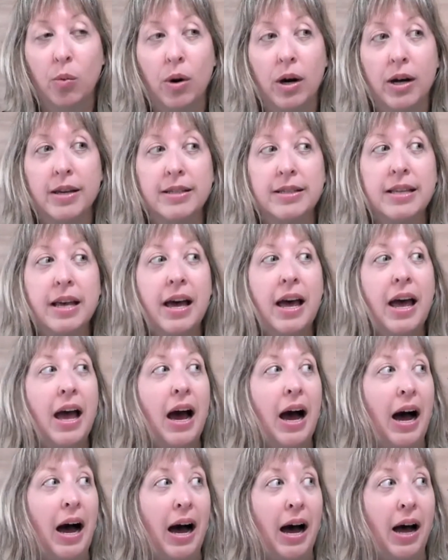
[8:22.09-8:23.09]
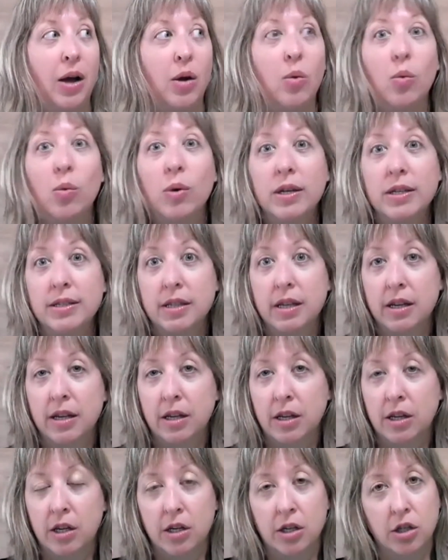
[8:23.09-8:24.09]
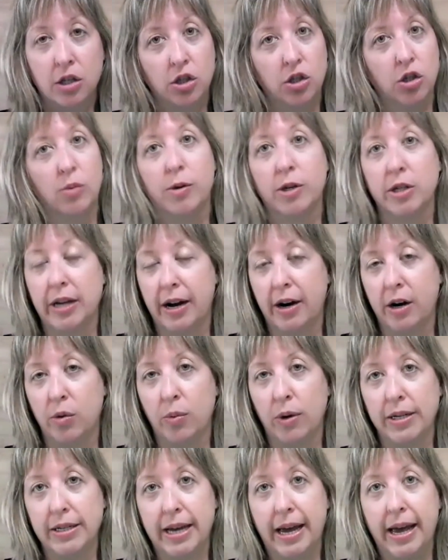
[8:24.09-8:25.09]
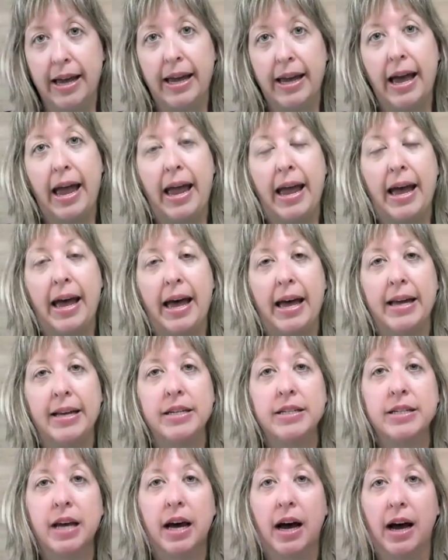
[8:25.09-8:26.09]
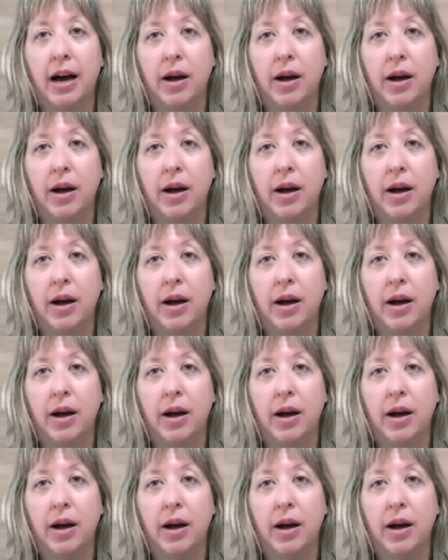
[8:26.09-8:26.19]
was I was super tired one day and